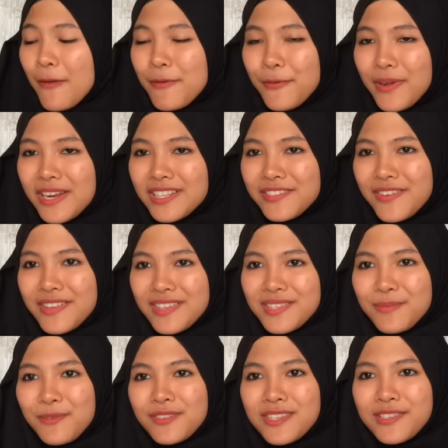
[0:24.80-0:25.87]
I've been waiting to read
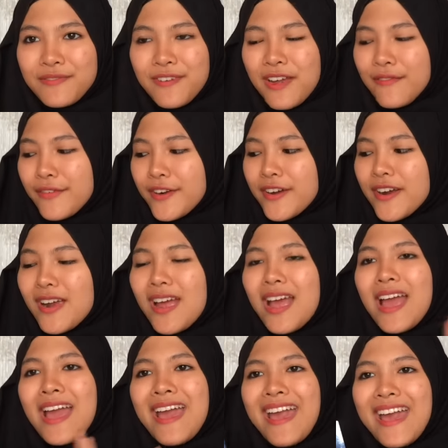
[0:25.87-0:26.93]
this book since forever,
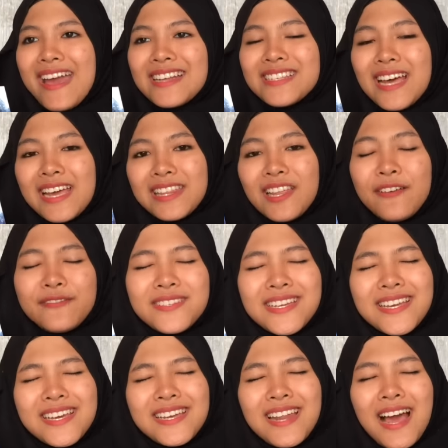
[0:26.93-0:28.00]
and I loved
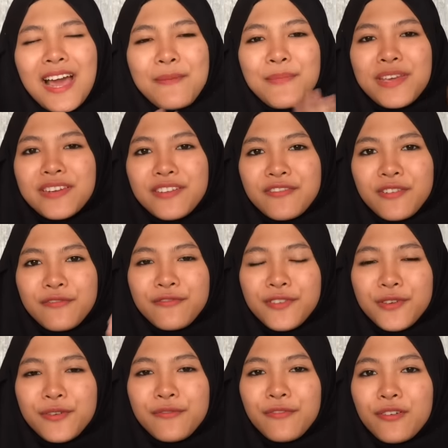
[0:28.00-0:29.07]
it. I made a
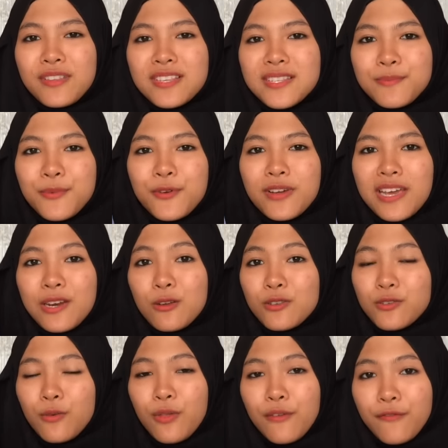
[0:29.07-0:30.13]
review for this book and
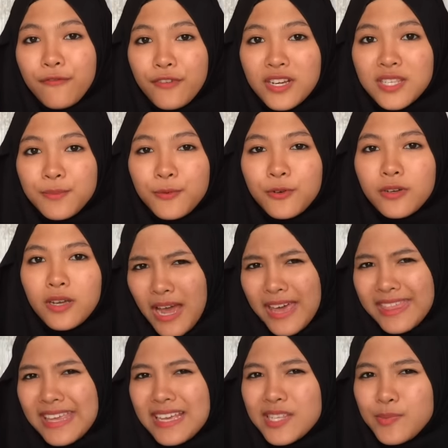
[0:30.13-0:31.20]
also the first book. I
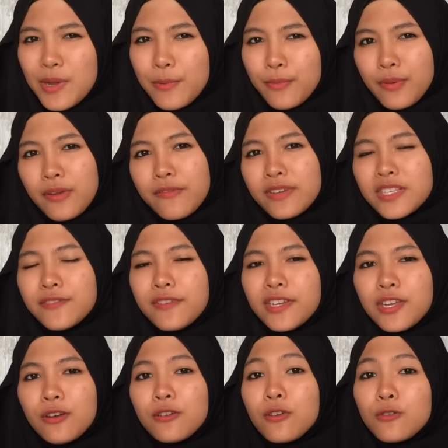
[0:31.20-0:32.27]
think it's my previous
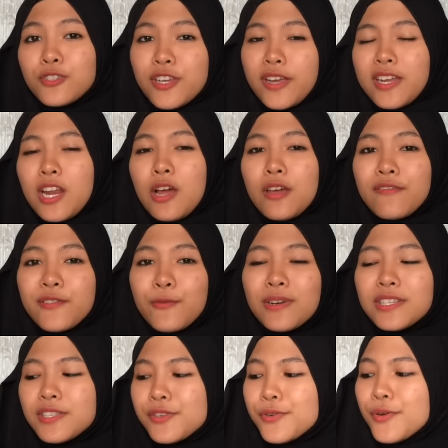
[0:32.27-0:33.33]
video. Go check it out if you
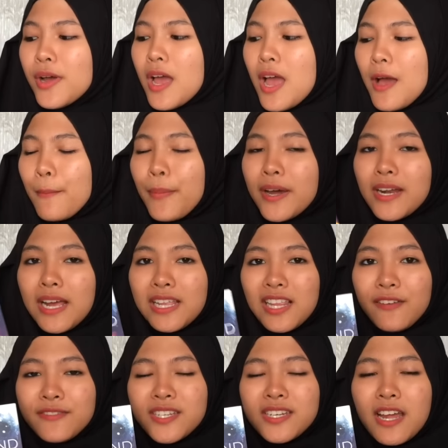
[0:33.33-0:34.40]
want to. But I
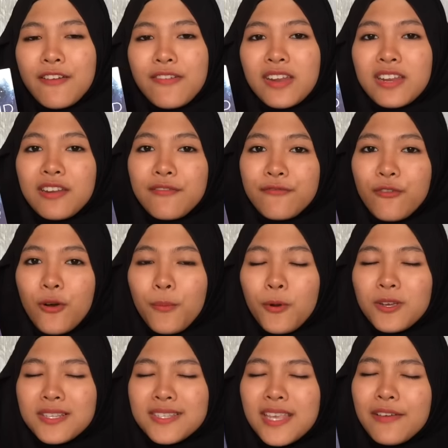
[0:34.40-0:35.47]
loved it. I rated it
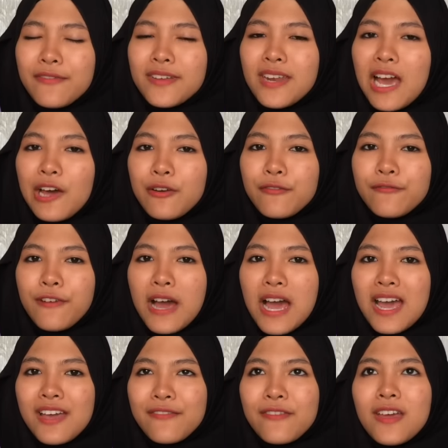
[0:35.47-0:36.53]
4.7 out of
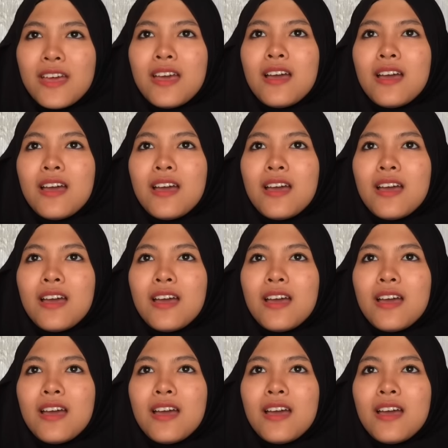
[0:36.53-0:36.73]
5.